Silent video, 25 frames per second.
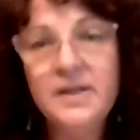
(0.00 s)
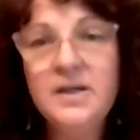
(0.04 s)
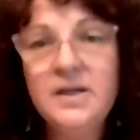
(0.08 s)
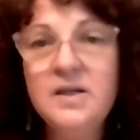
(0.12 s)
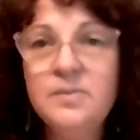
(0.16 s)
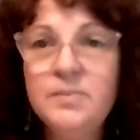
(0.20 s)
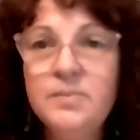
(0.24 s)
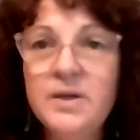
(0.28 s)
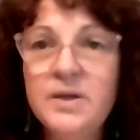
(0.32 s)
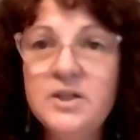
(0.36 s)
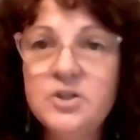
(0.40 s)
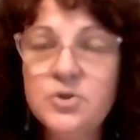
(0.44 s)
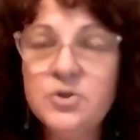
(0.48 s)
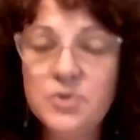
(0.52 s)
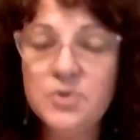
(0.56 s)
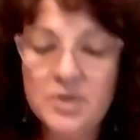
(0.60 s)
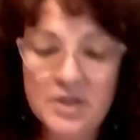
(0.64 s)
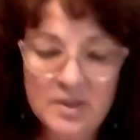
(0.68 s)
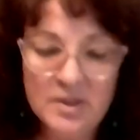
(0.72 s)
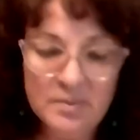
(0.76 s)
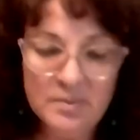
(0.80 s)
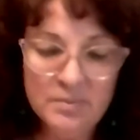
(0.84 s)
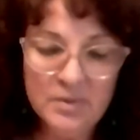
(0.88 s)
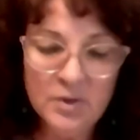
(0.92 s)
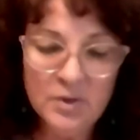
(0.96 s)
In my
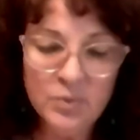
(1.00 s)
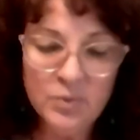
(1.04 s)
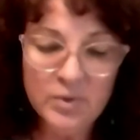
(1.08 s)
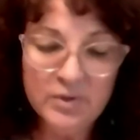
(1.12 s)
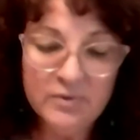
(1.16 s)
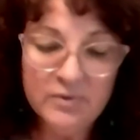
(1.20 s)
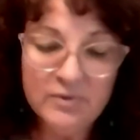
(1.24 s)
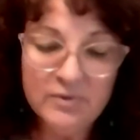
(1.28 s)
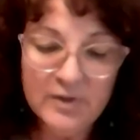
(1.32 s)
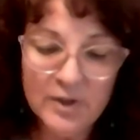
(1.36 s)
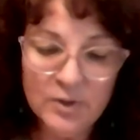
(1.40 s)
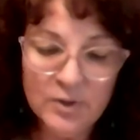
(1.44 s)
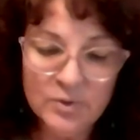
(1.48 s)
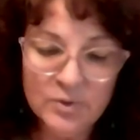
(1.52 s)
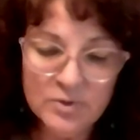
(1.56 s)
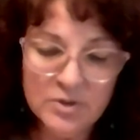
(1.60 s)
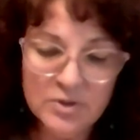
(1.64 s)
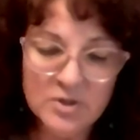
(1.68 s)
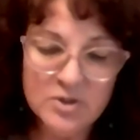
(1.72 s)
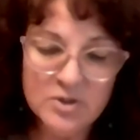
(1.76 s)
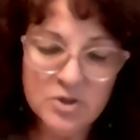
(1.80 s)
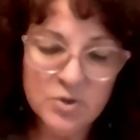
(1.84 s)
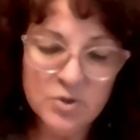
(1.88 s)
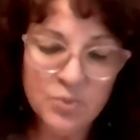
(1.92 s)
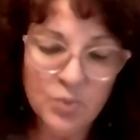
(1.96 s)
dream, we float
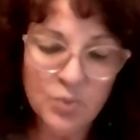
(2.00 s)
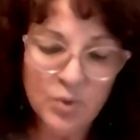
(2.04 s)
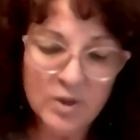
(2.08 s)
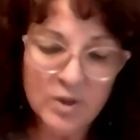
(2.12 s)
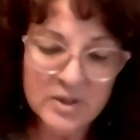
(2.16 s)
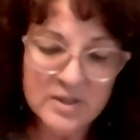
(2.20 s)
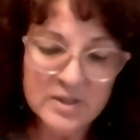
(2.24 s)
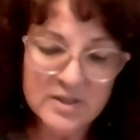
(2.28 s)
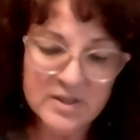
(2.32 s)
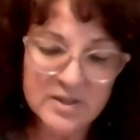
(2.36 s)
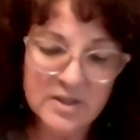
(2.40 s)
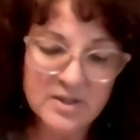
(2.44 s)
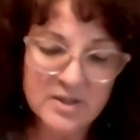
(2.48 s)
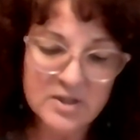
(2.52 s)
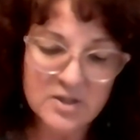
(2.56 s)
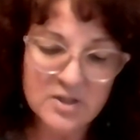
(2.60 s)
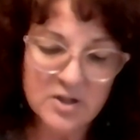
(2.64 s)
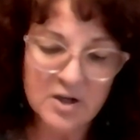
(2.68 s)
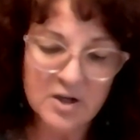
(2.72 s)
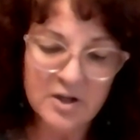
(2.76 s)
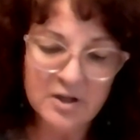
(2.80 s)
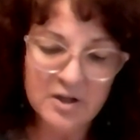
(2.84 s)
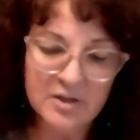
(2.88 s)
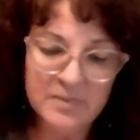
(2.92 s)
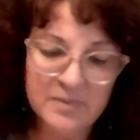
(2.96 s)
towards the
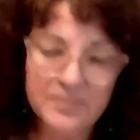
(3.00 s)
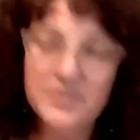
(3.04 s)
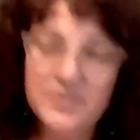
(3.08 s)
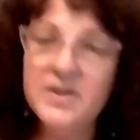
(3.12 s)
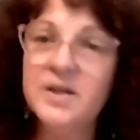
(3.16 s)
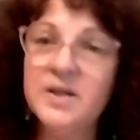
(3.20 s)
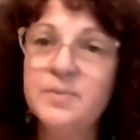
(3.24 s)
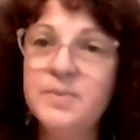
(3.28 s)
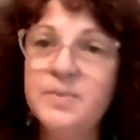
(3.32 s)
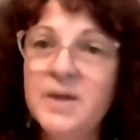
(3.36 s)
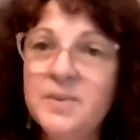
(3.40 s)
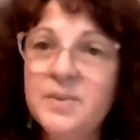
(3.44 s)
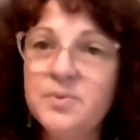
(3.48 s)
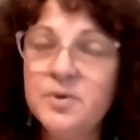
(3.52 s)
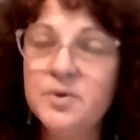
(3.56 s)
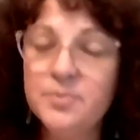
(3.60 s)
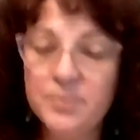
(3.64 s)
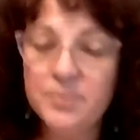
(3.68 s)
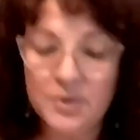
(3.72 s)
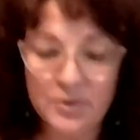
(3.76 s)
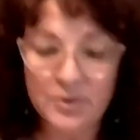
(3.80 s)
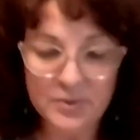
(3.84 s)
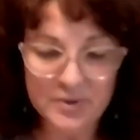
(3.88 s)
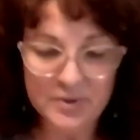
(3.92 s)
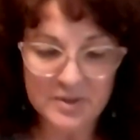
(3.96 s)
star in paper
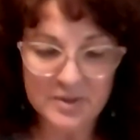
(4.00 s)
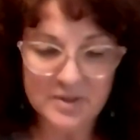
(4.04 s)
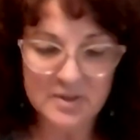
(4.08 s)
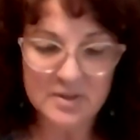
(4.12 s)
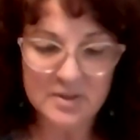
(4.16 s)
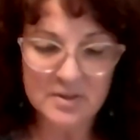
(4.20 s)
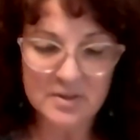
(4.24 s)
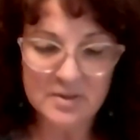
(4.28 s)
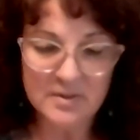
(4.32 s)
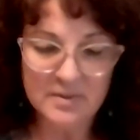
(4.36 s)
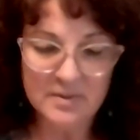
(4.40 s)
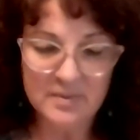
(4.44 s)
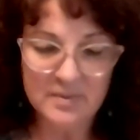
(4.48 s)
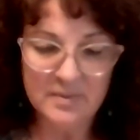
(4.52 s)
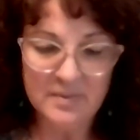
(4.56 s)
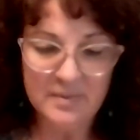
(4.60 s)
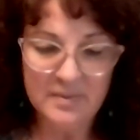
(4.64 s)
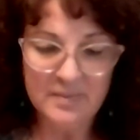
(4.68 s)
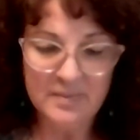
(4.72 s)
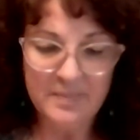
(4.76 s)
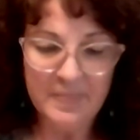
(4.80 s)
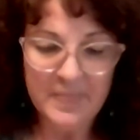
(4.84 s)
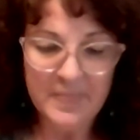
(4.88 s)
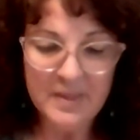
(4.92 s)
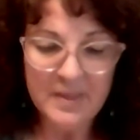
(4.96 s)
boats,
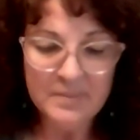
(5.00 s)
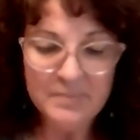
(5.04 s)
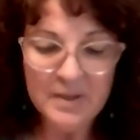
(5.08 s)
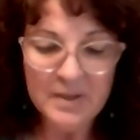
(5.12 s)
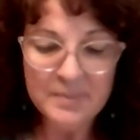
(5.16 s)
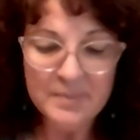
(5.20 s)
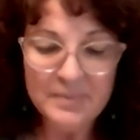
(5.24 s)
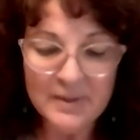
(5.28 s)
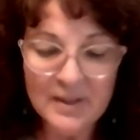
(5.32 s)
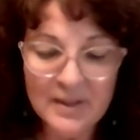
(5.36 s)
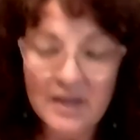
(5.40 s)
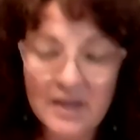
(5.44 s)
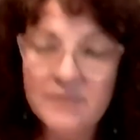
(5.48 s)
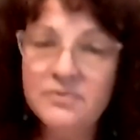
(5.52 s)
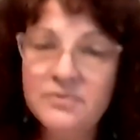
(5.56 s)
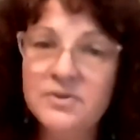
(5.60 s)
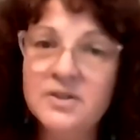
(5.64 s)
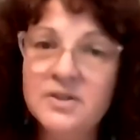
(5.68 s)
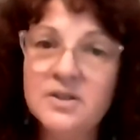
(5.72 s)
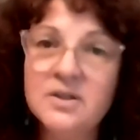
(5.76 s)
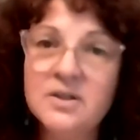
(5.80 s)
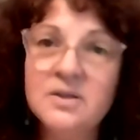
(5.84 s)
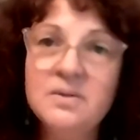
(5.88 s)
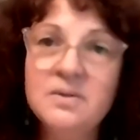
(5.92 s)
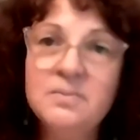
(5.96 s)
my
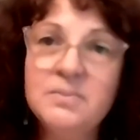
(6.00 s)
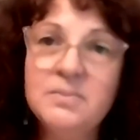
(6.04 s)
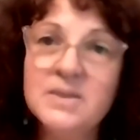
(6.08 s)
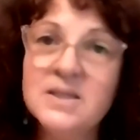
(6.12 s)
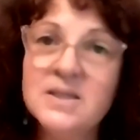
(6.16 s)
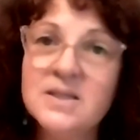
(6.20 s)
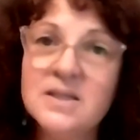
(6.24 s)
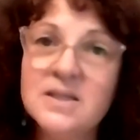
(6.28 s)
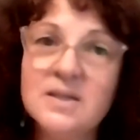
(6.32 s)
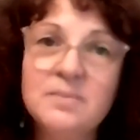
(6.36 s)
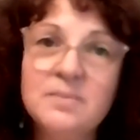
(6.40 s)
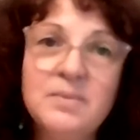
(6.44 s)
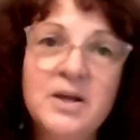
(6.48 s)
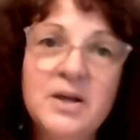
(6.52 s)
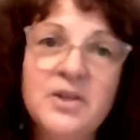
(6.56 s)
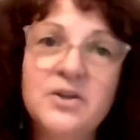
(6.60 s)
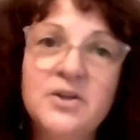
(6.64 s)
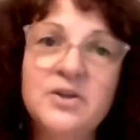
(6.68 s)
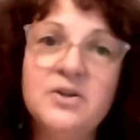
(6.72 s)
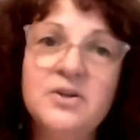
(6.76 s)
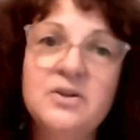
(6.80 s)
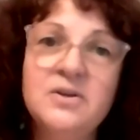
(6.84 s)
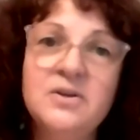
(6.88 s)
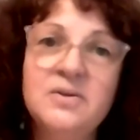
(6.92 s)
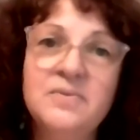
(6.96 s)
beloved missing
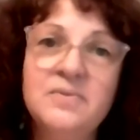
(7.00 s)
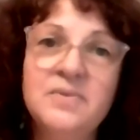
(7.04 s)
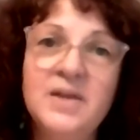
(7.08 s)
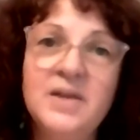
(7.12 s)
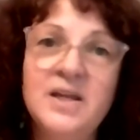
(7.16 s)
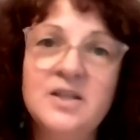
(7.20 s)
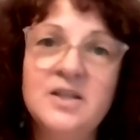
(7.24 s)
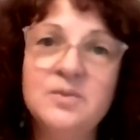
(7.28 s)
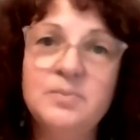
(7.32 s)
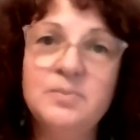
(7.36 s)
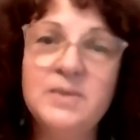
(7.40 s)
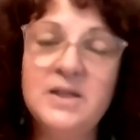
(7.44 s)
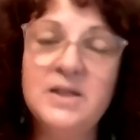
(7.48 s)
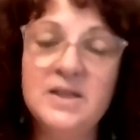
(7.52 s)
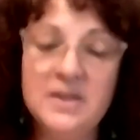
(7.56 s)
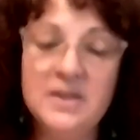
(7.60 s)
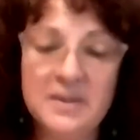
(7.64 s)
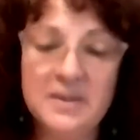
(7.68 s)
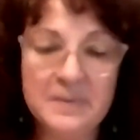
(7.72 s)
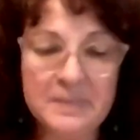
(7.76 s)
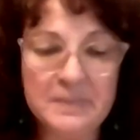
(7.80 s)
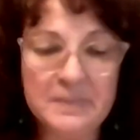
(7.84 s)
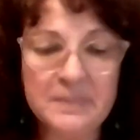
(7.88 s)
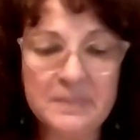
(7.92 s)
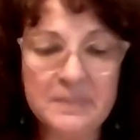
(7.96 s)
mother and me.